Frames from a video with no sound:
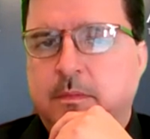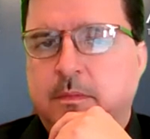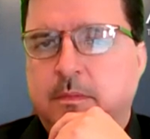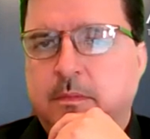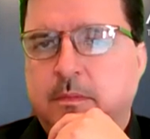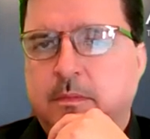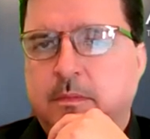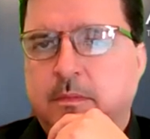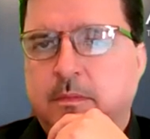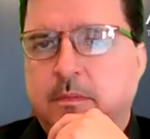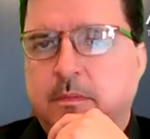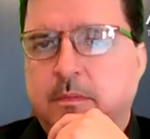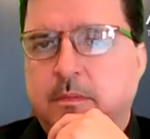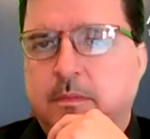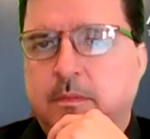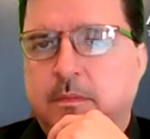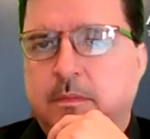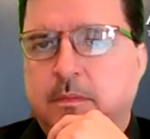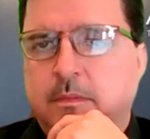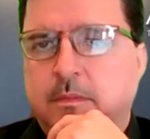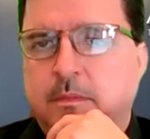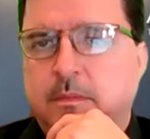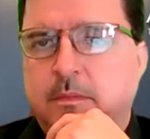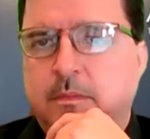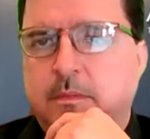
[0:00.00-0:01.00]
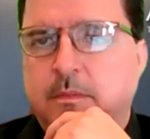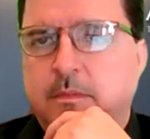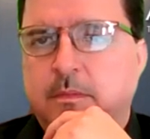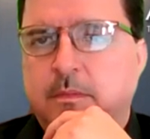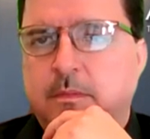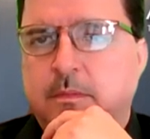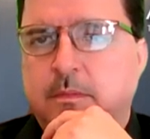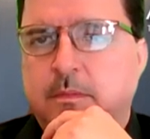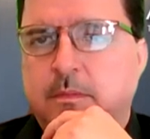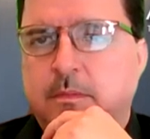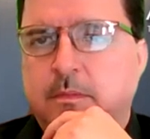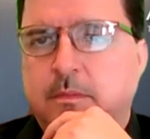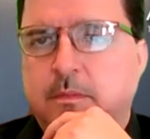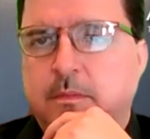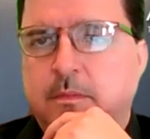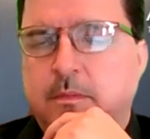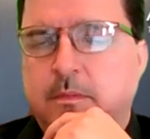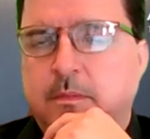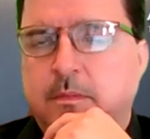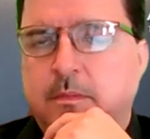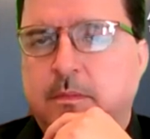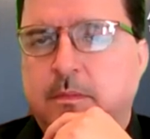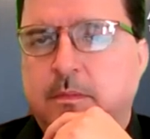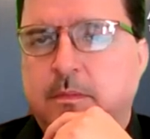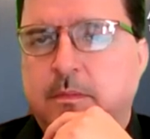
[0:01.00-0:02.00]

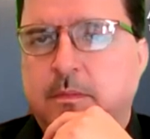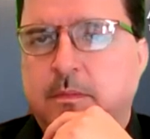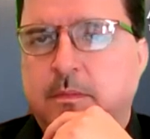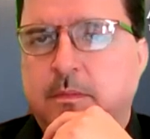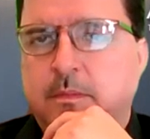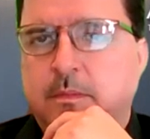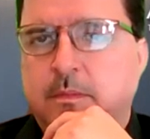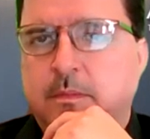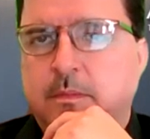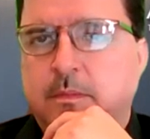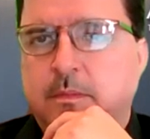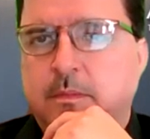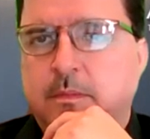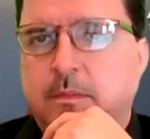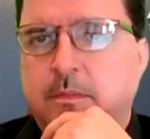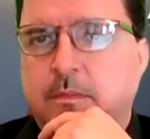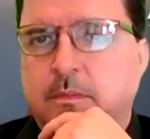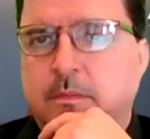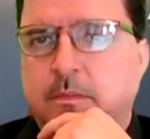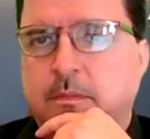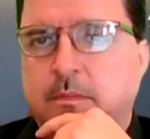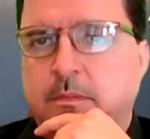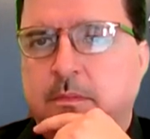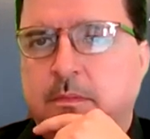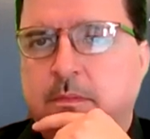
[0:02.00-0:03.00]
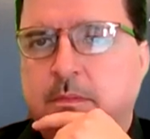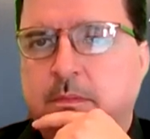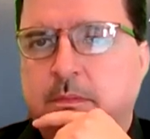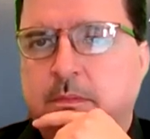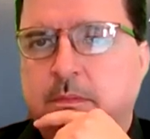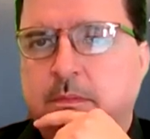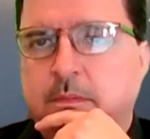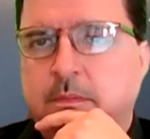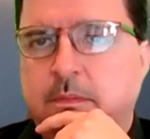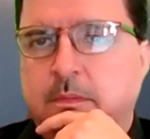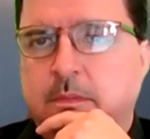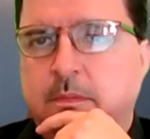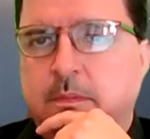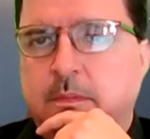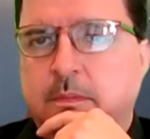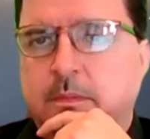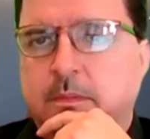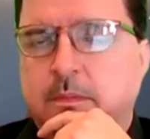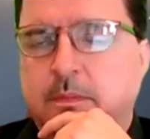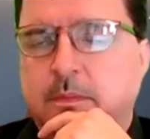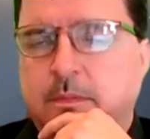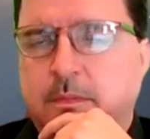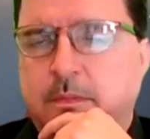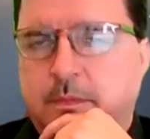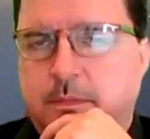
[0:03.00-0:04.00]

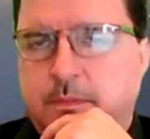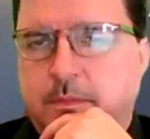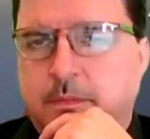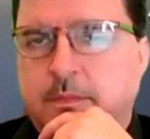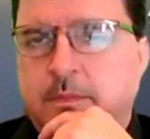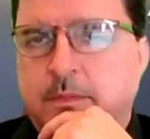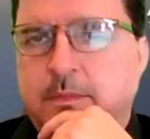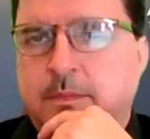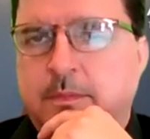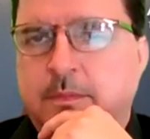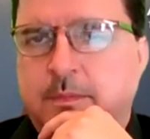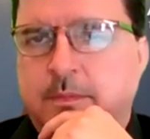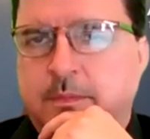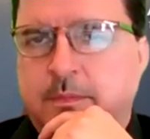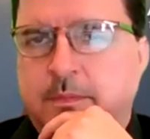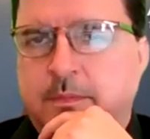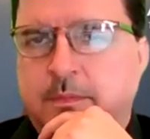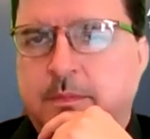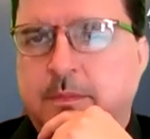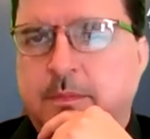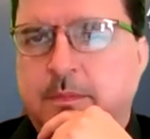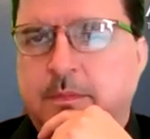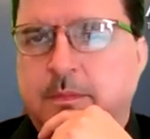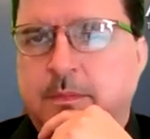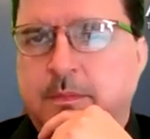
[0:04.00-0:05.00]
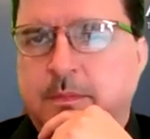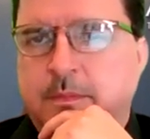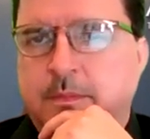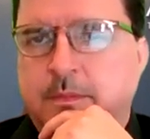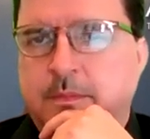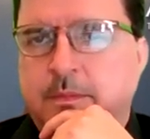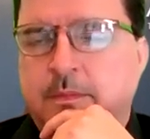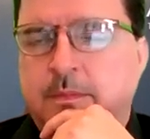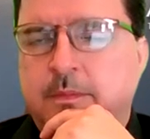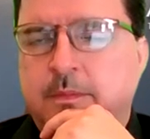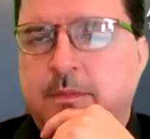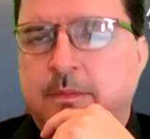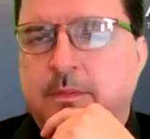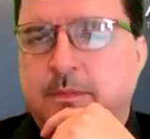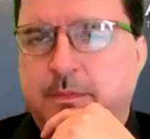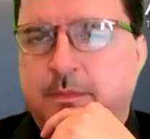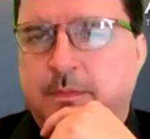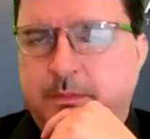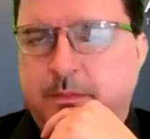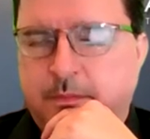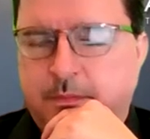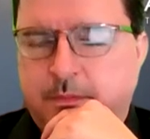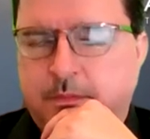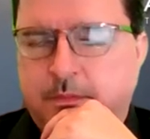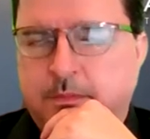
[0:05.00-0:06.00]

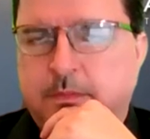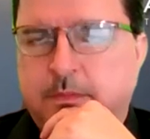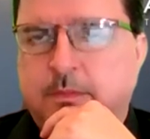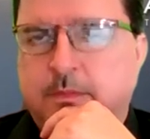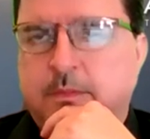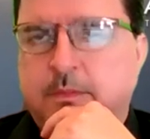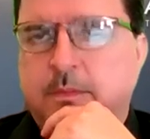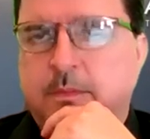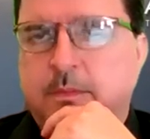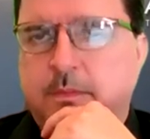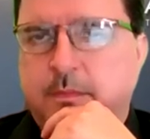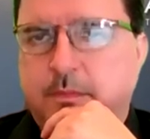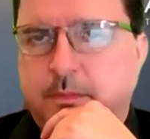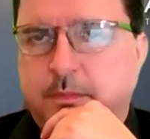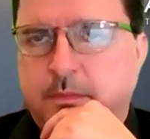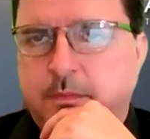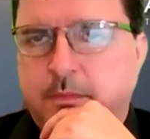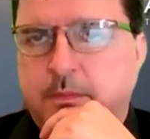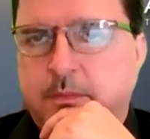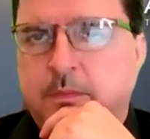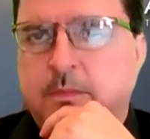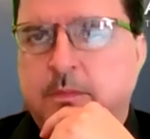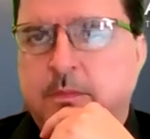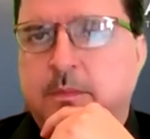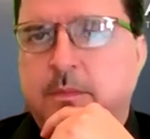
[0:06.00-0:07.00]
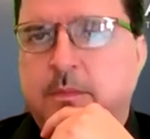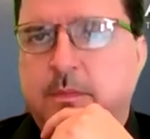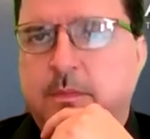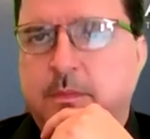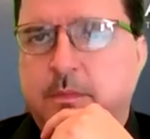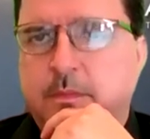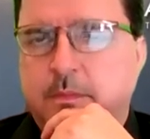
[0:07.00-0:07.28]
(not speaking)